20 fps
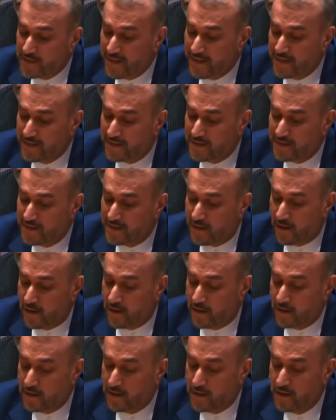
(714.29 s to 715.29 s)
and its
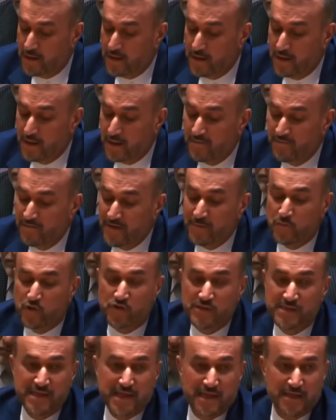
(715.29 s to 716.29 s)
allies are
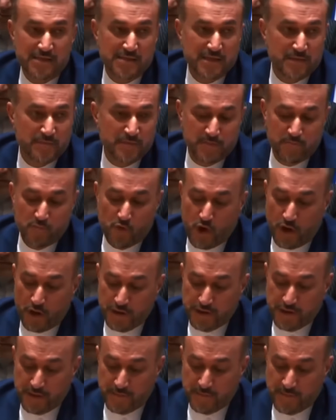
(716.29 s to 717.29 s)
fully
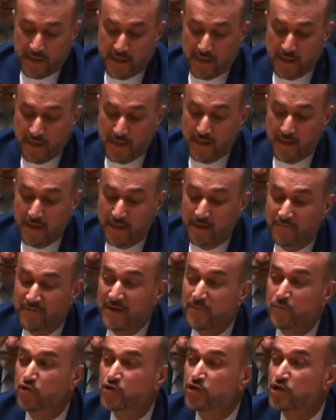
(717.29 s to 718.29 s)
responsible,
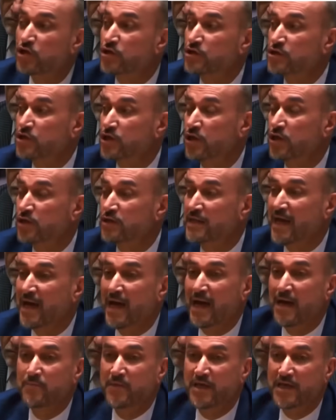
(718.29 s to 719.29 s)
and all
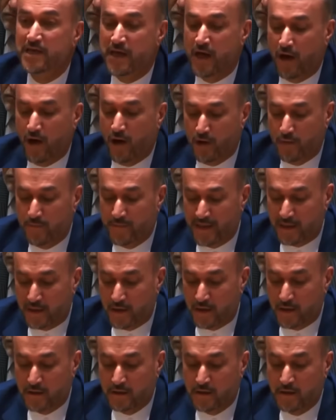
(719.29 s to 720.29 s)

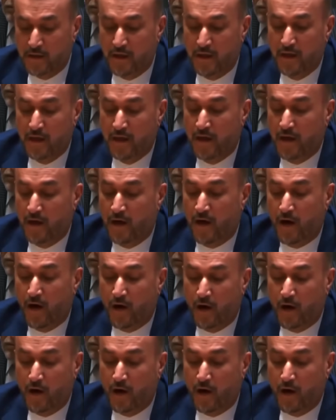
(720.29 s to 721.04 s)
the commanders,